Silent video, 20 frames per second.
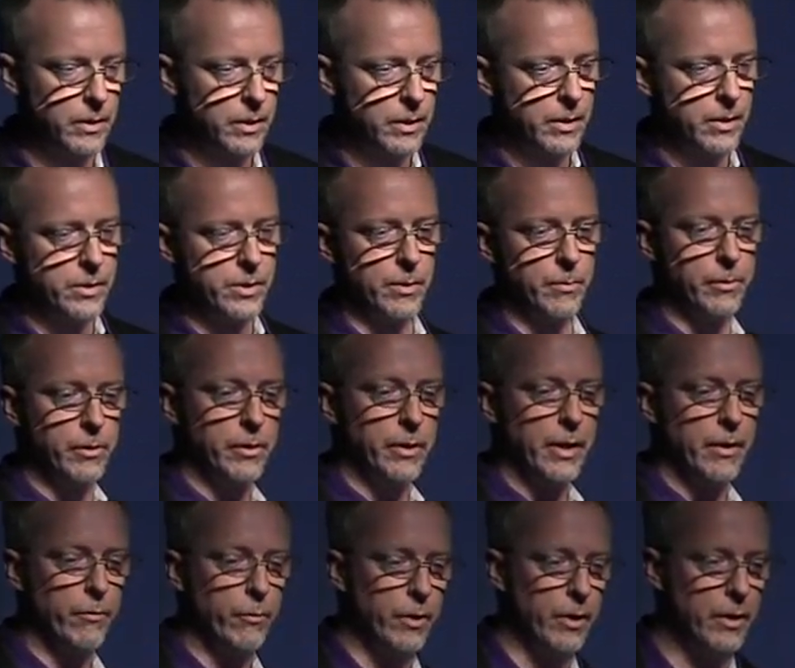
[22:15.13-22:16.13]
Similarly,
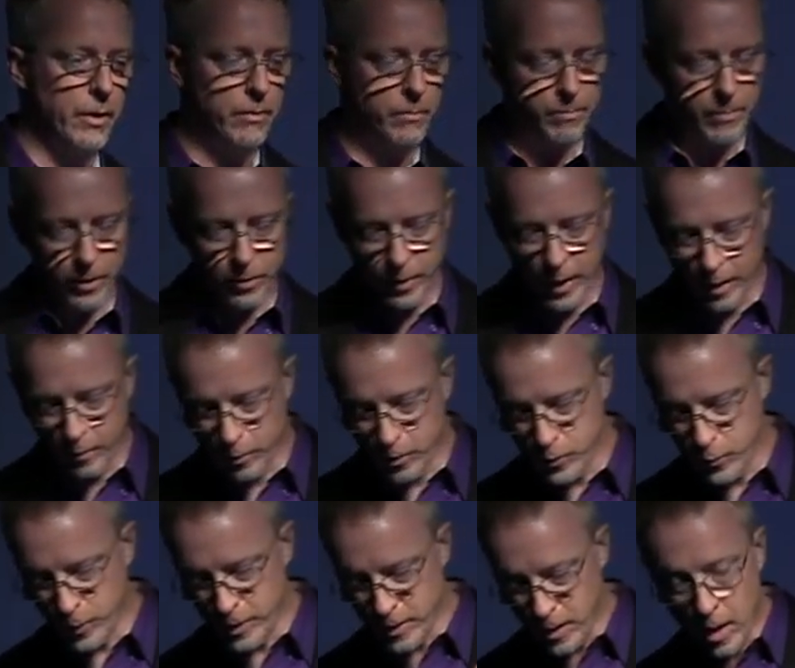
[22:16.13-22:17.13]
if we build
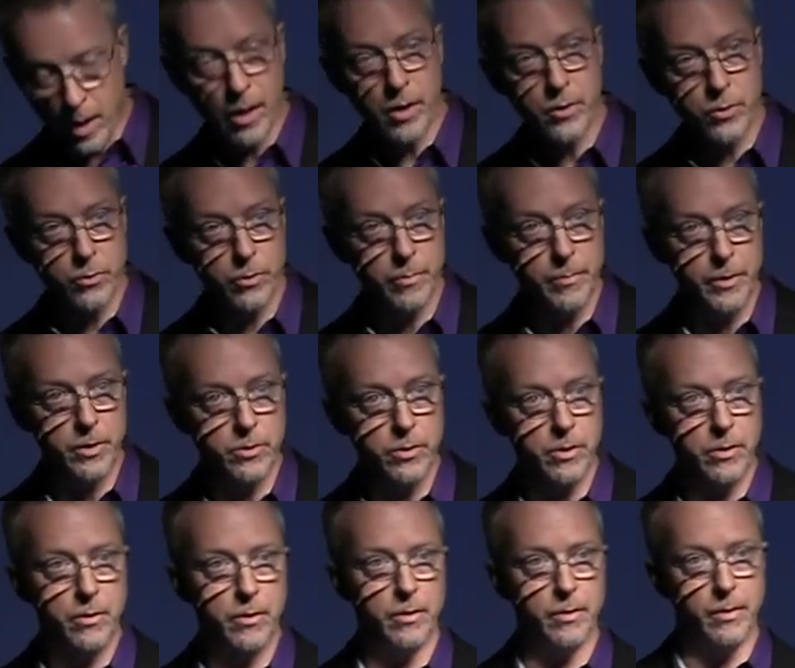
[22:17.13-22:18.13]
networks where it's hard to abuse
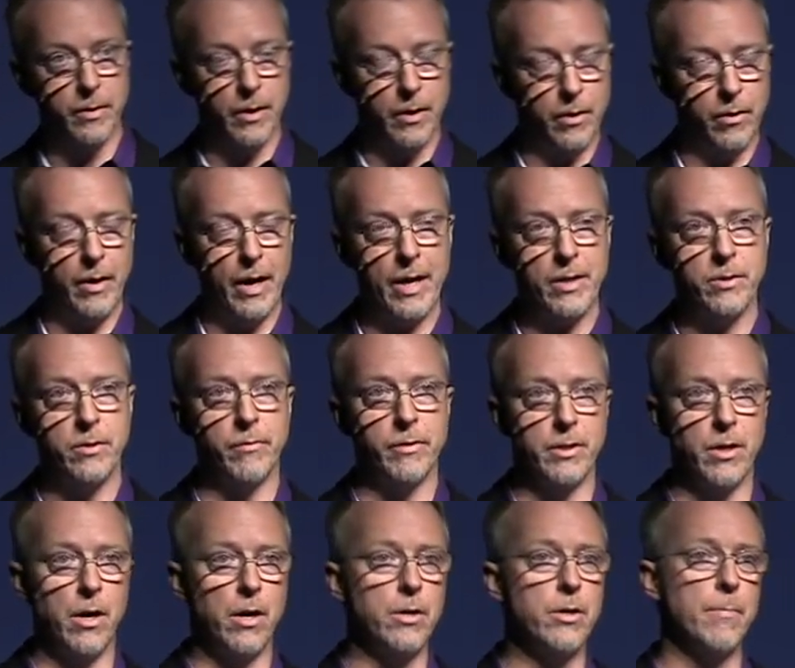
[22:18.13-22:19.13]
and harass, if it's
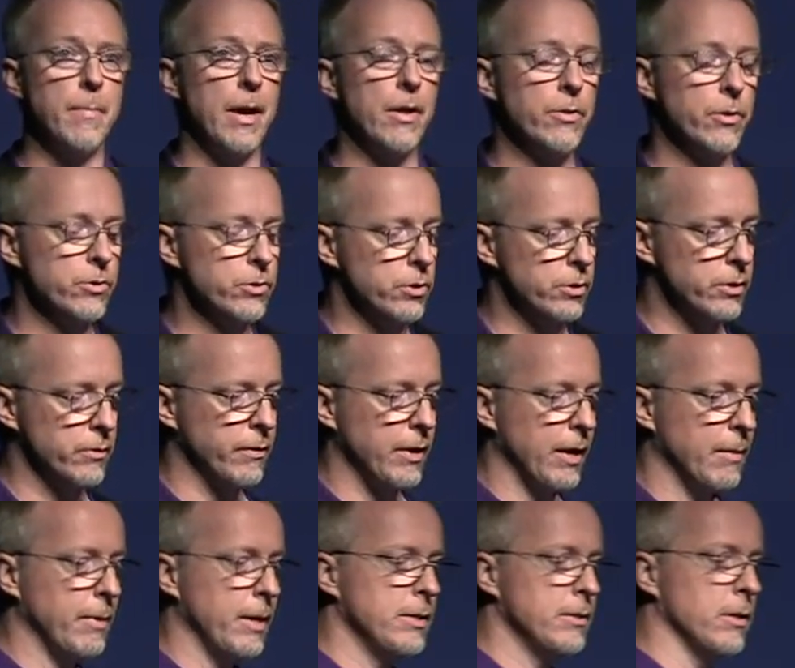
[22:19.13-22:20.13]
hard to mount those sorts of
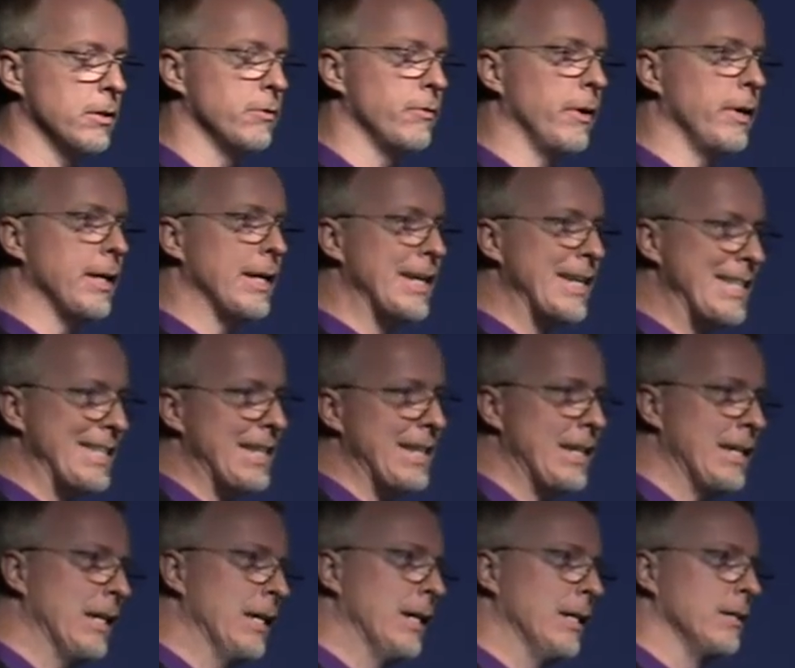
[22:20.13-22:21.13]
campaigns, and it's very
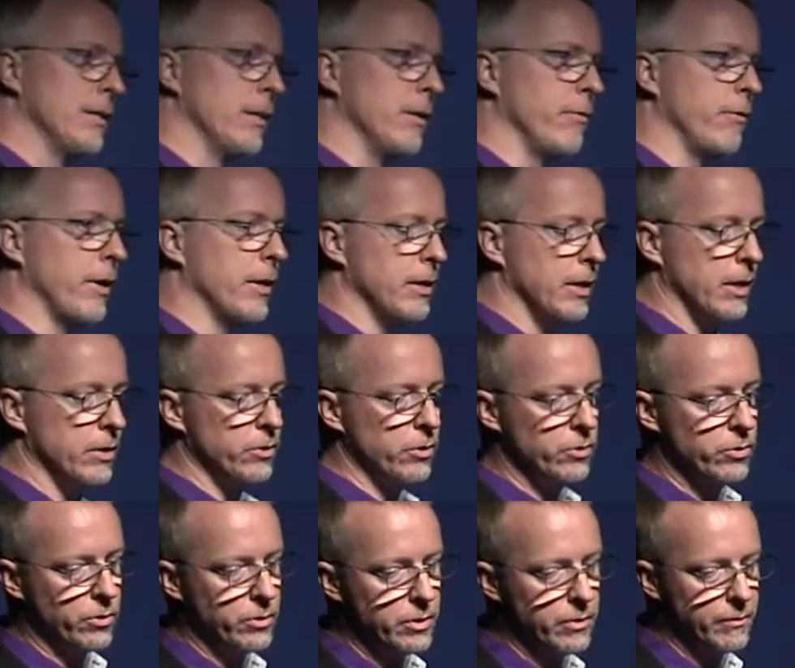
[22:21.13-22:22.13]
easy to defend against those
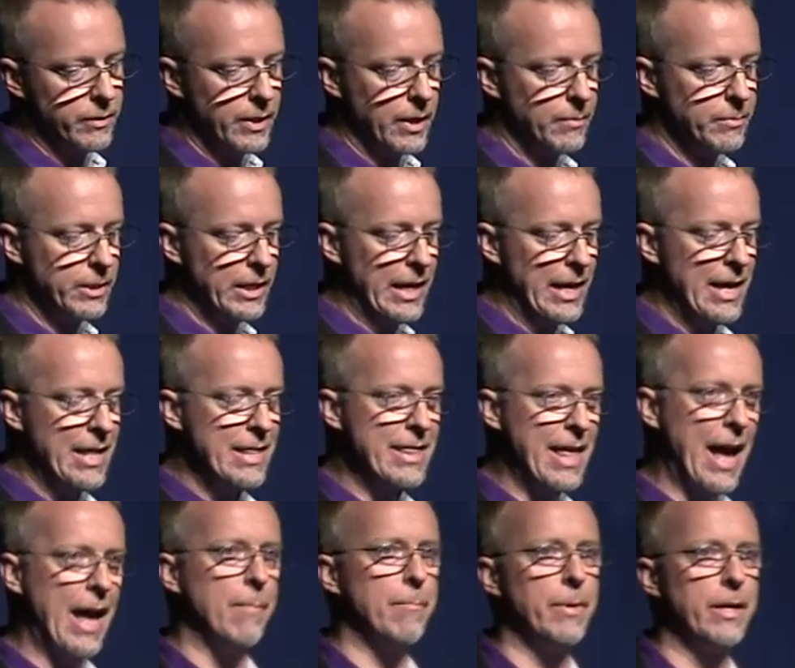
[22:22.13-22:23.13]
sorts of attempts,
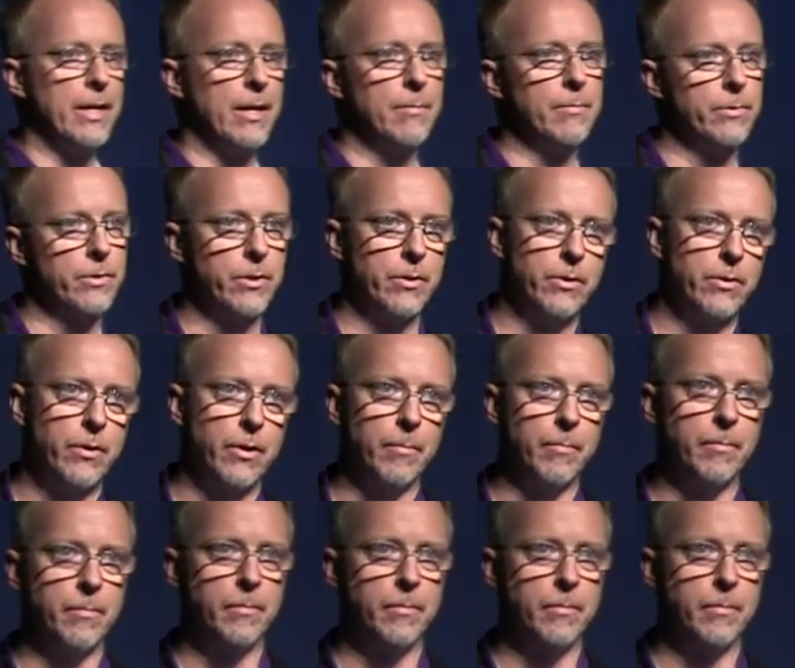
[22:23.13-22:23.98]
that becomes the norm.